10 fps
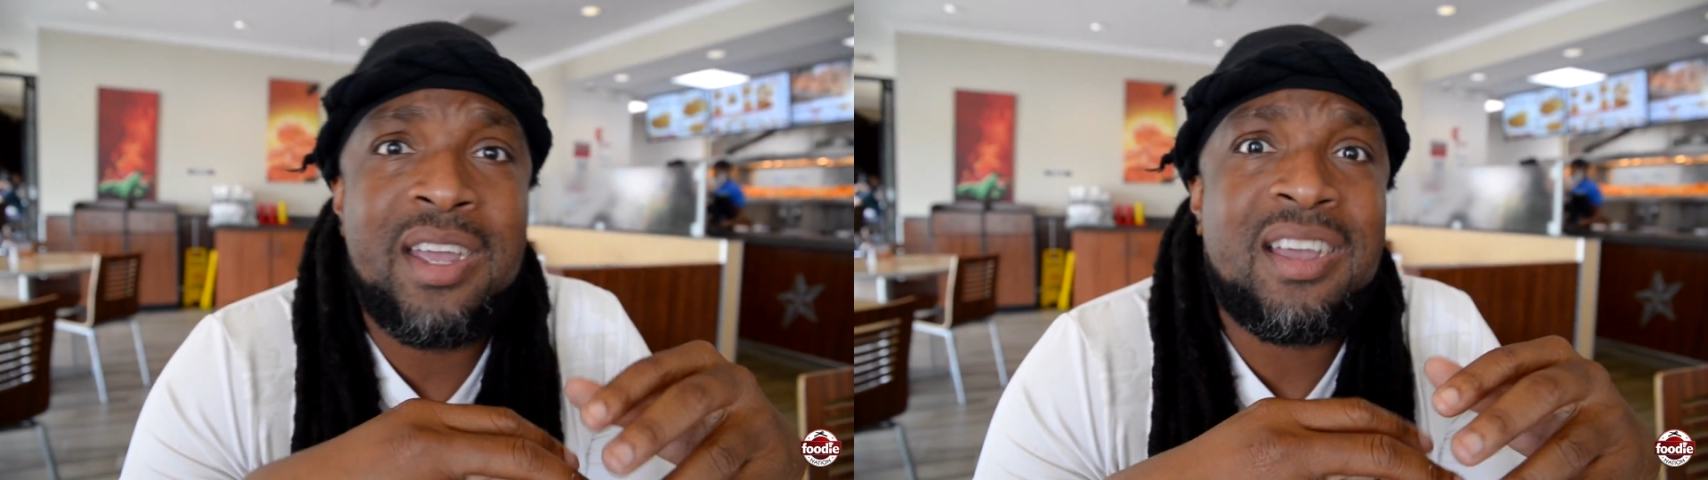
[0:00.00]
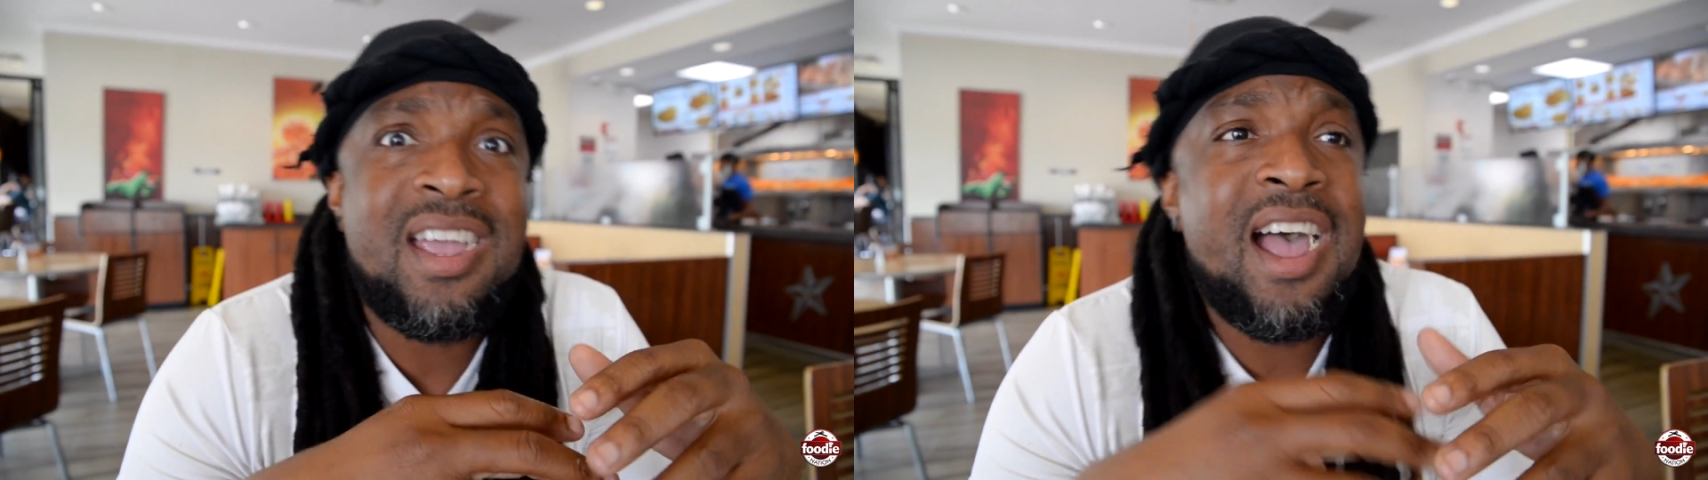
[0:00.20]

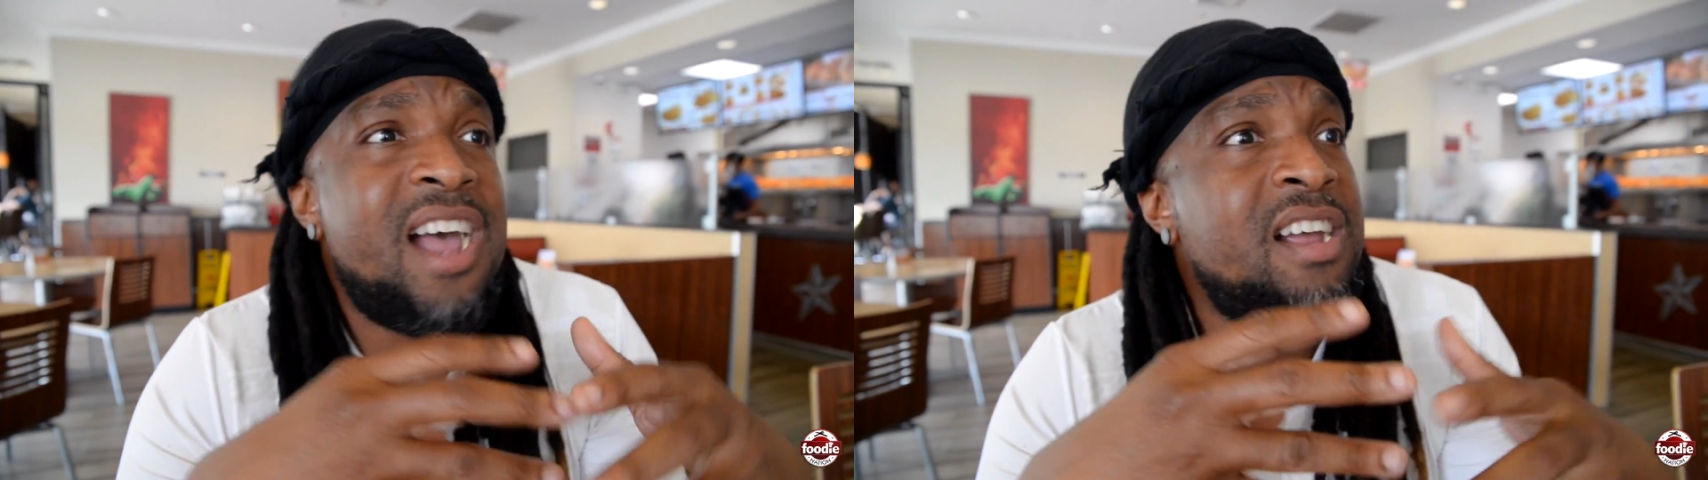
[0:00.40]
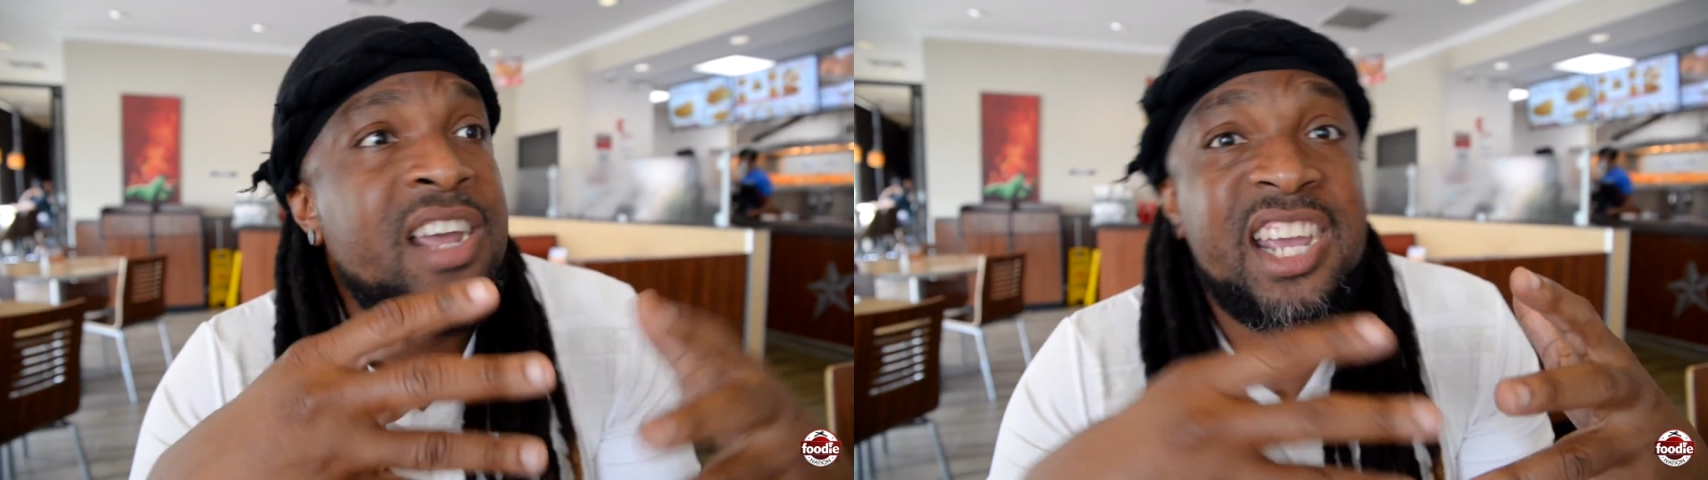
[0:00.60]
you
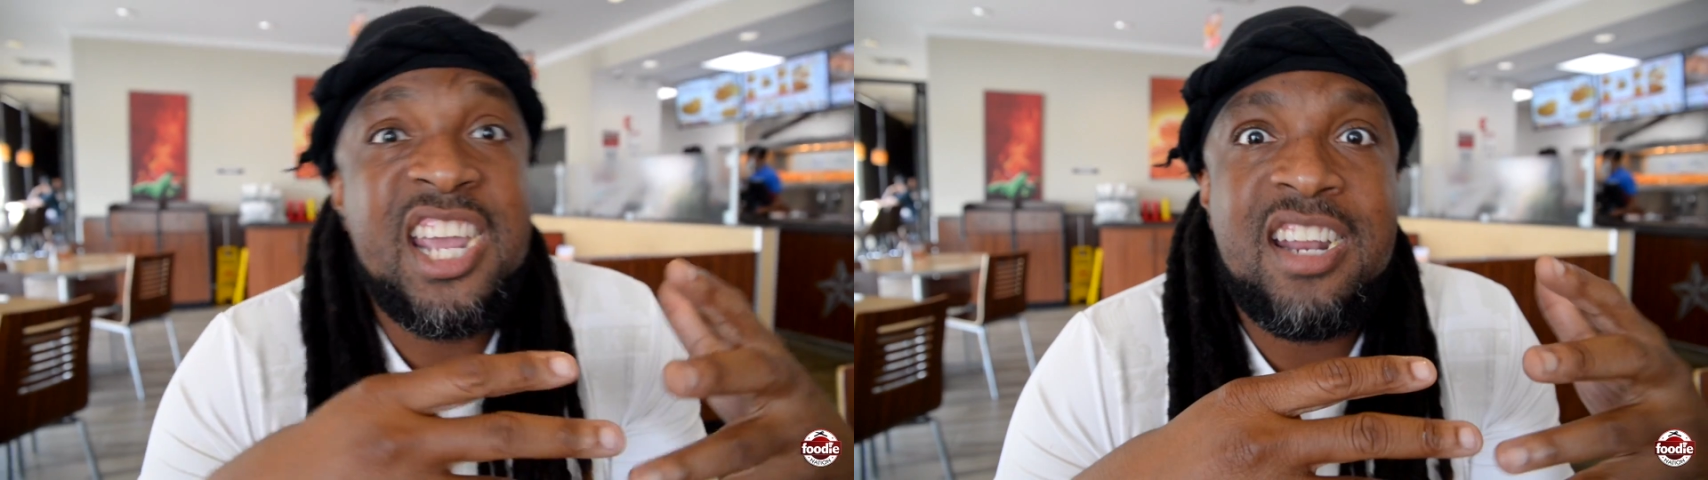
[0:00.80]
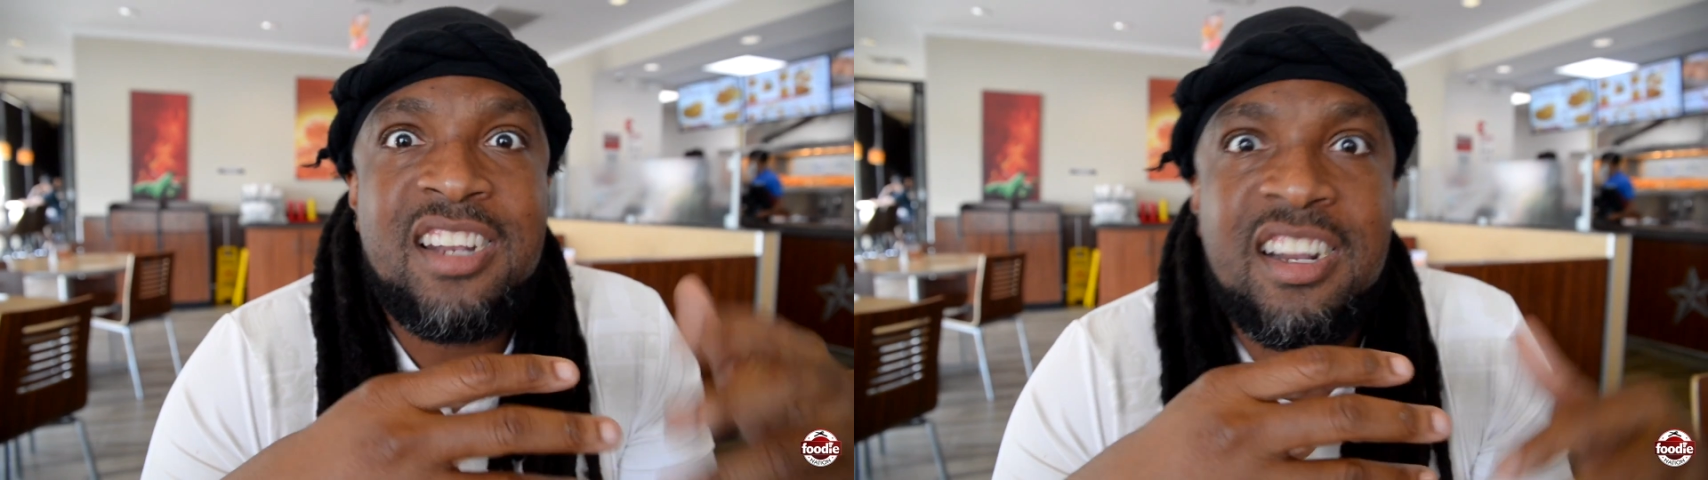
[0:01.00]
can't
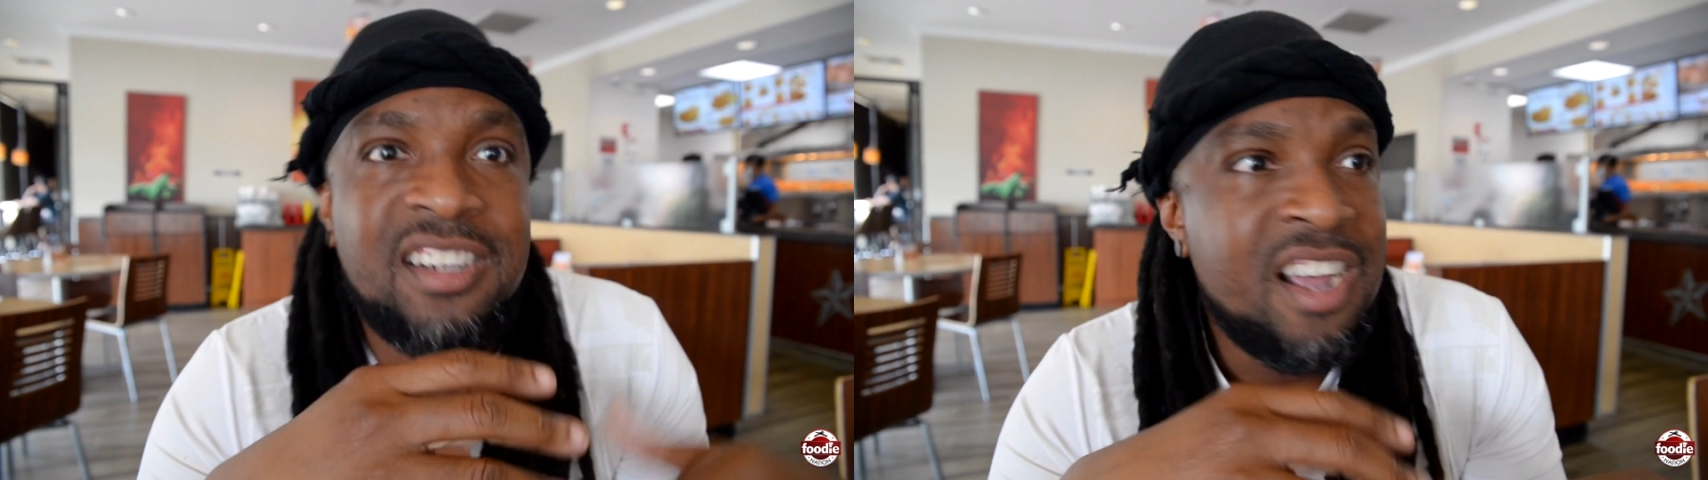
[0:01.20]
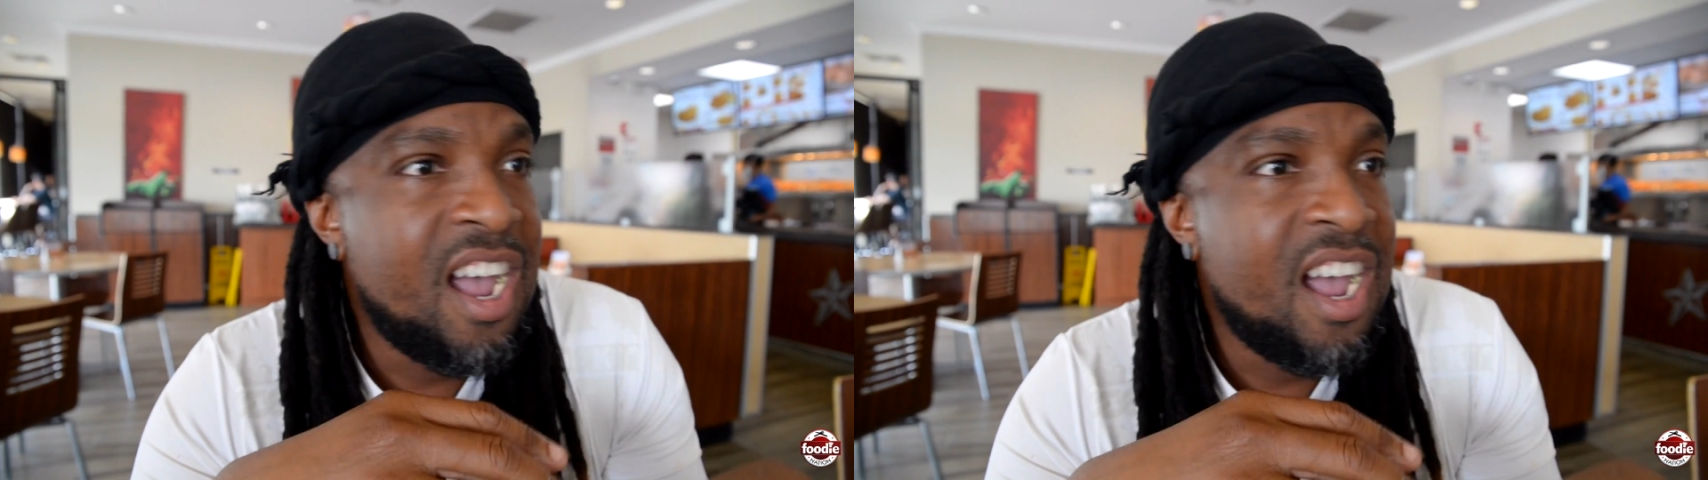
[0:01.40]
eat it